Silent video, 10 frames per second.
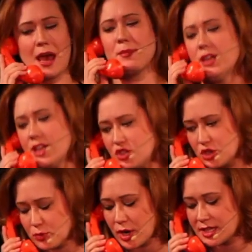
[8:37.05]
I'm going to need you
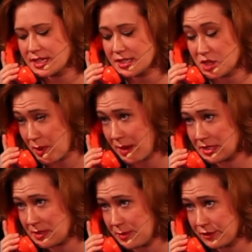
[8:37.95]
to process your
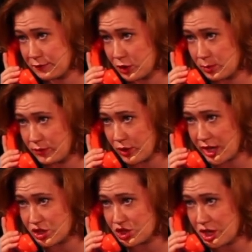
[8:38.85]
payment to me in full before I
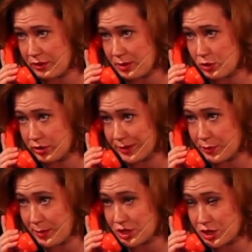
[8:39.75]
can share any more
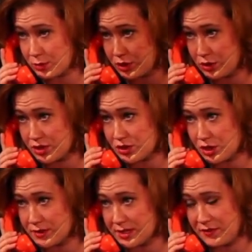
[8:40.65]
information with you. The,
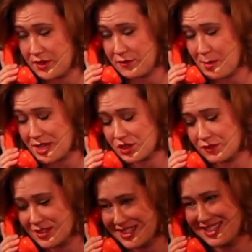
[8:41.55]
the fee for my
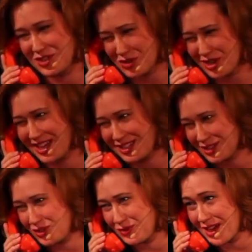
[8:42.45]
services in your case is
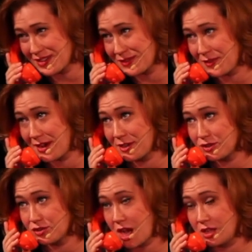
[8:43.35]

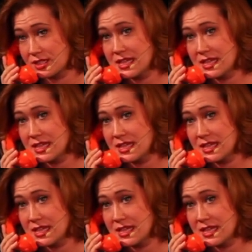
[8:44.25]
$2,500.